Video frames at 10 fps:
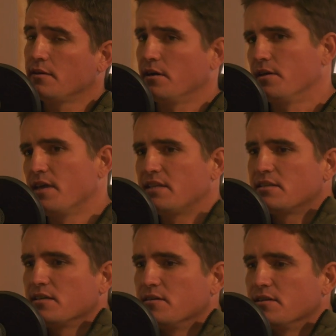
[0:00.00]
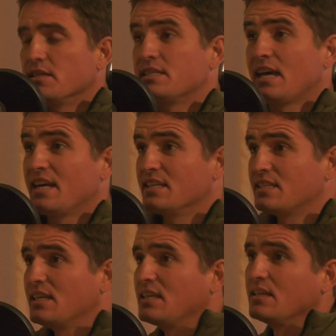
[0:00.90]
Yeah, and that's the the
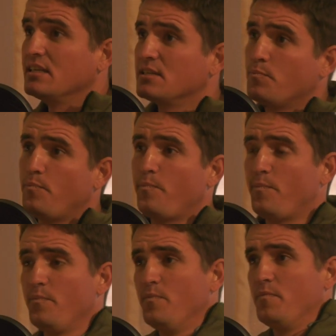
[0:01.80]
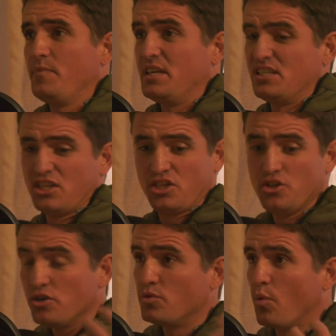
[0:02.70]
saddest thing is there's this
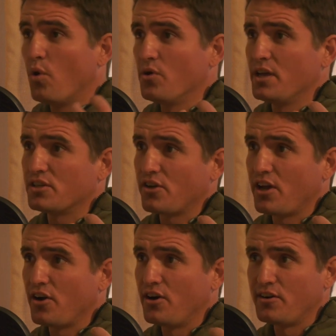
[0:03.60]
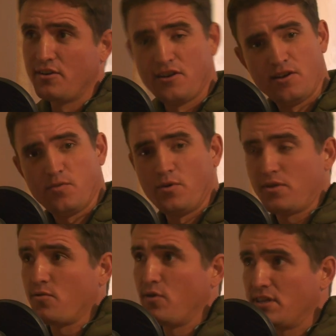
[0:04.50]
huge war that's going on
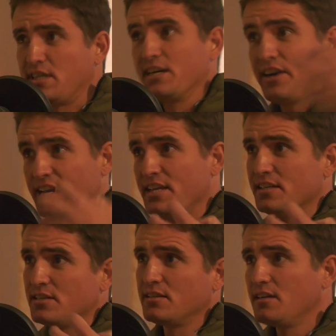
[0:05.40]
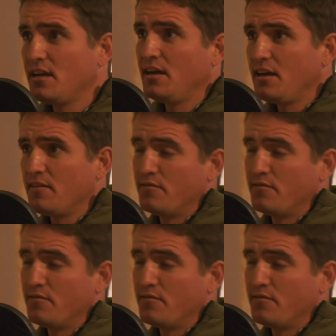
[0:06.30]
with call it the greenies mm-hmm.